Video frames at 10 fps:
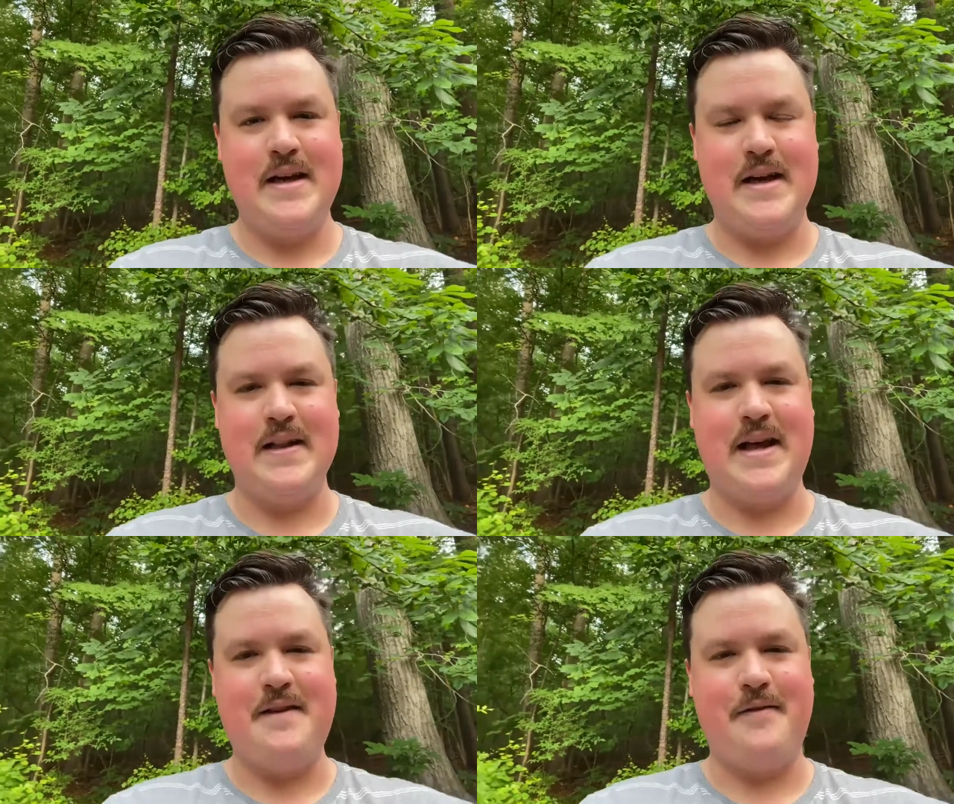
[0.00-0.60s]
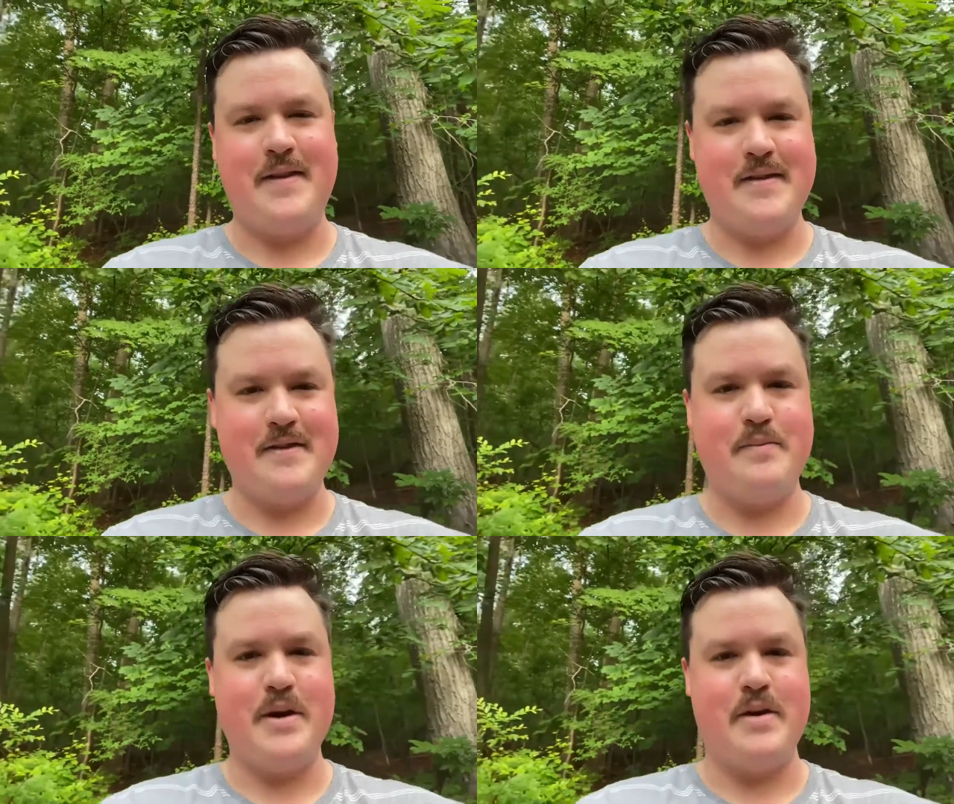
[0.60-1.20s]
a life in the
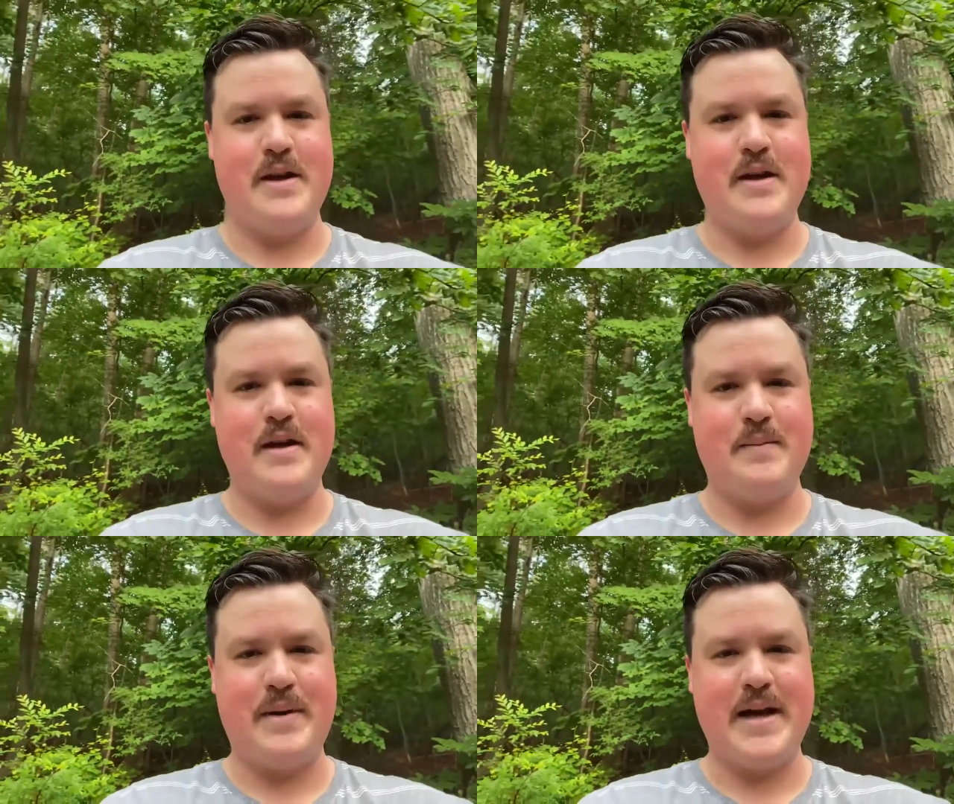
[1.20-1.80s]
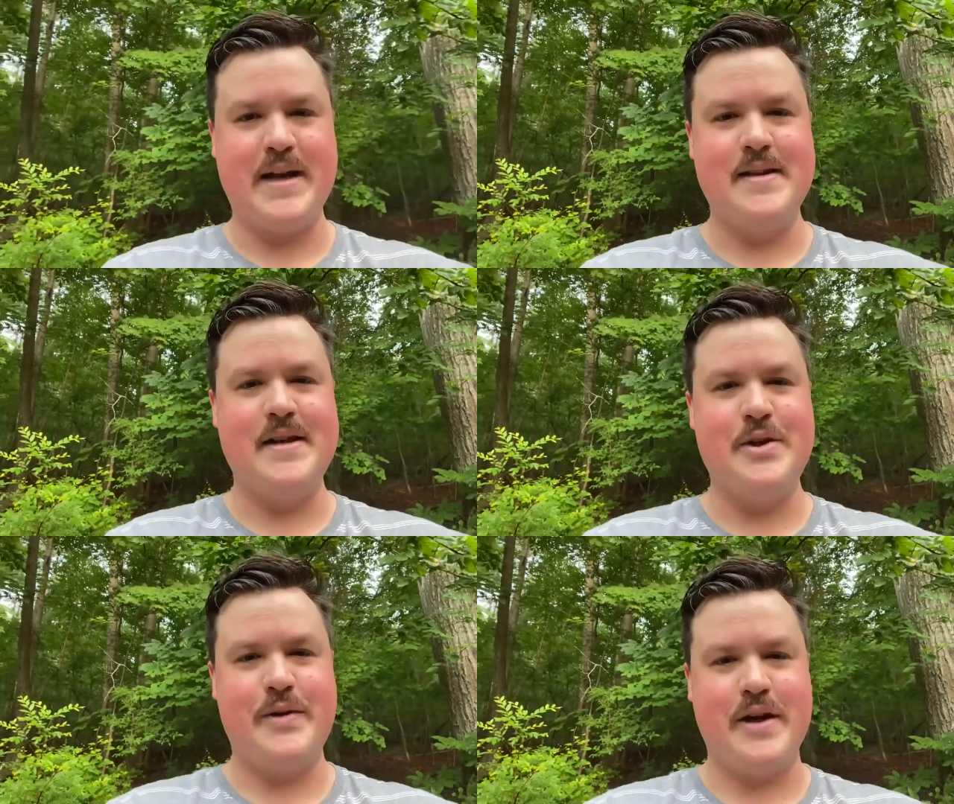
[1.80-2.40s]
Spirit by
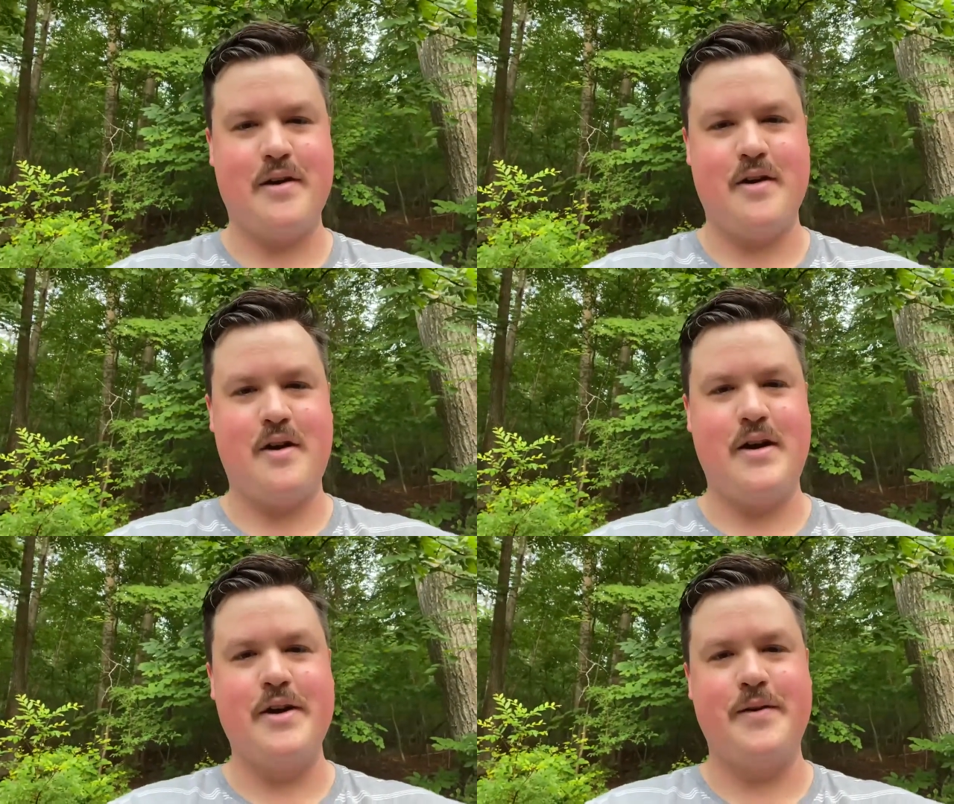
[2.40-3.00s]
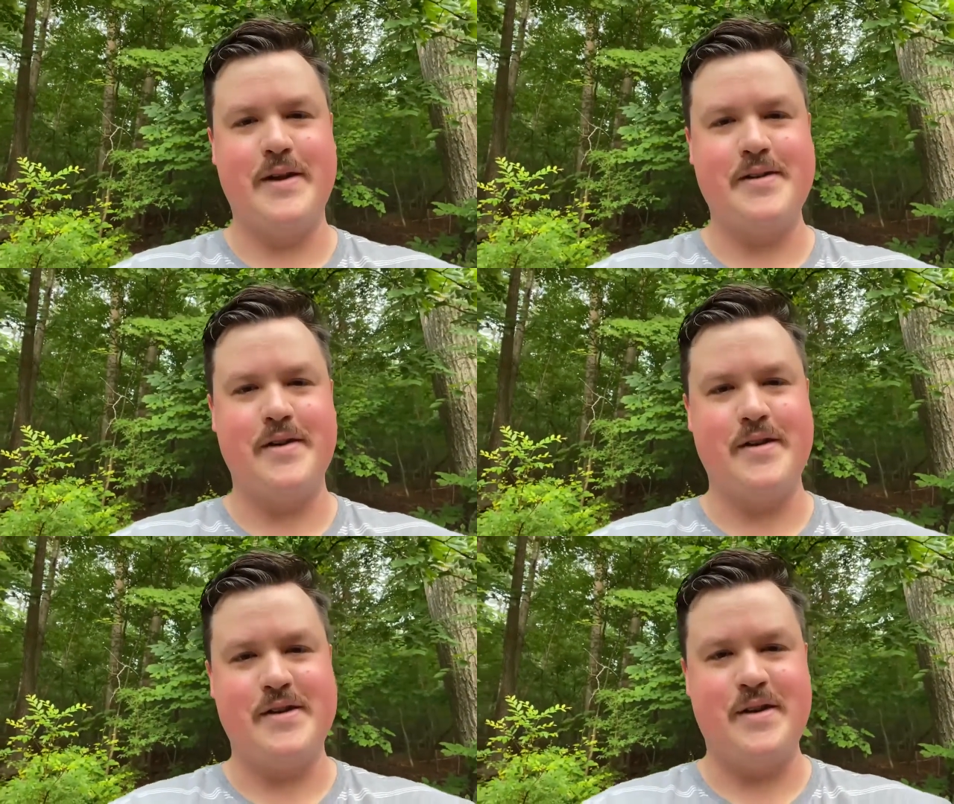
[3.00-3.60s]
continuing our ongoing
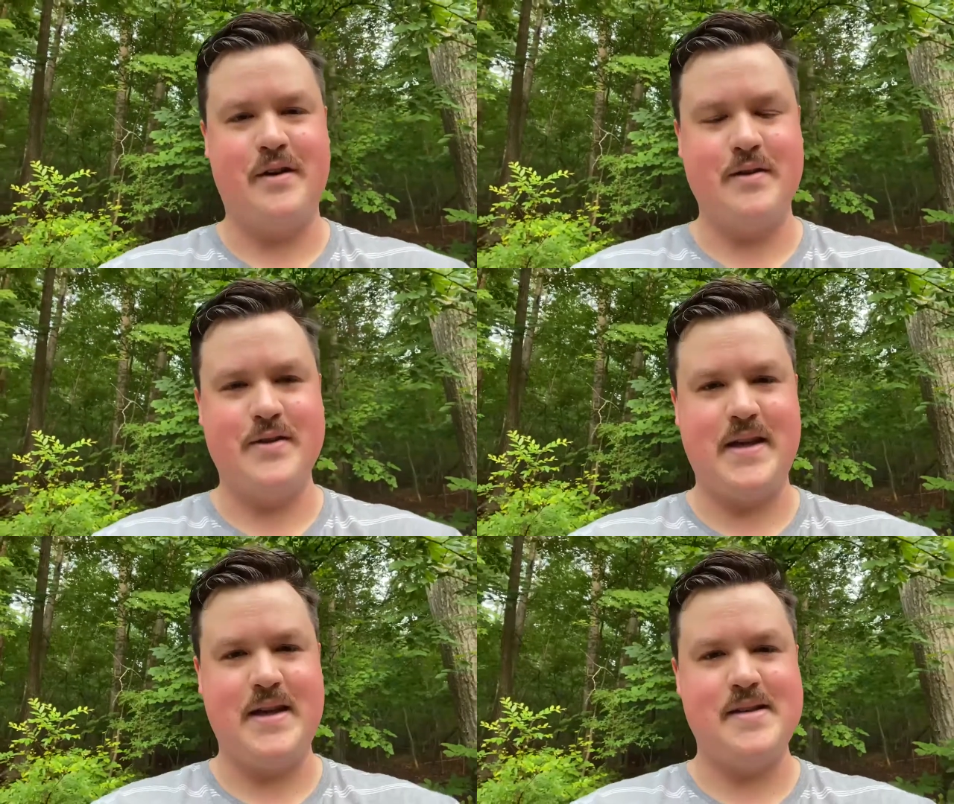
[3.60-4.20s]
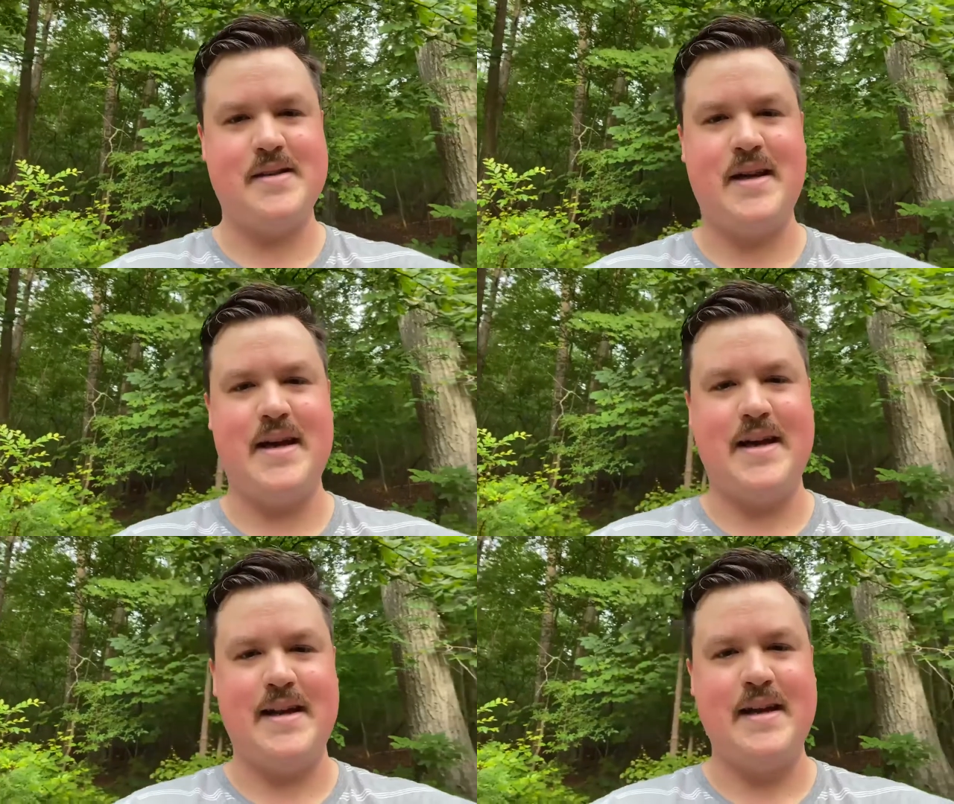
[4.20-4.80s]
series, Y'all Saints,
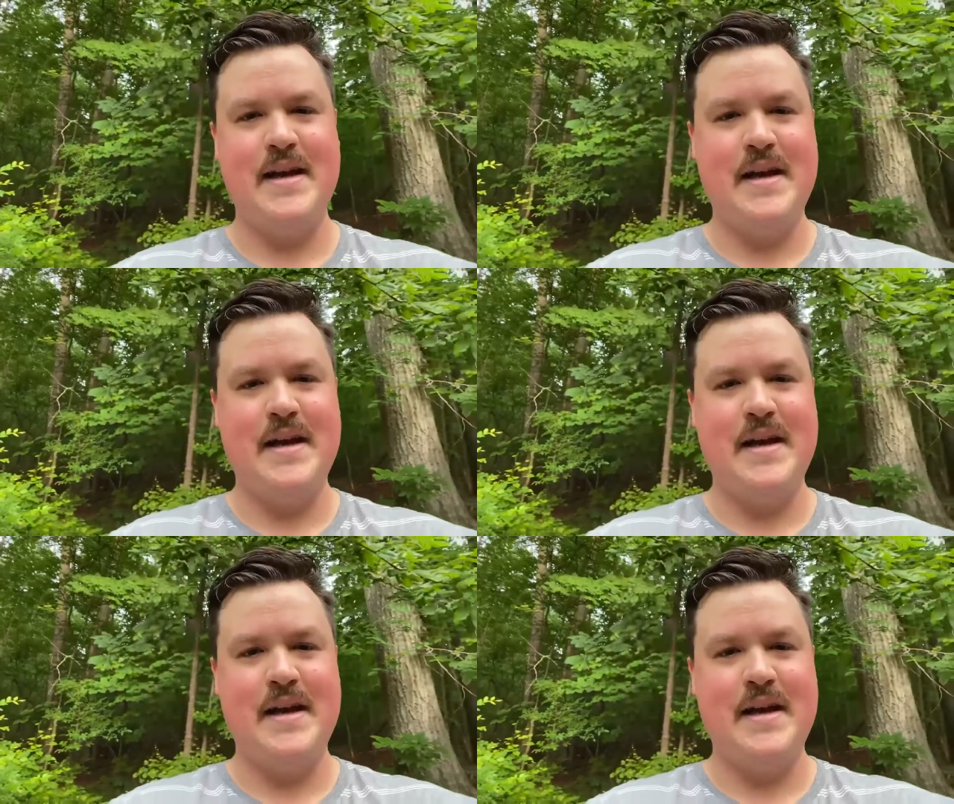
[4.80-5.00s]
and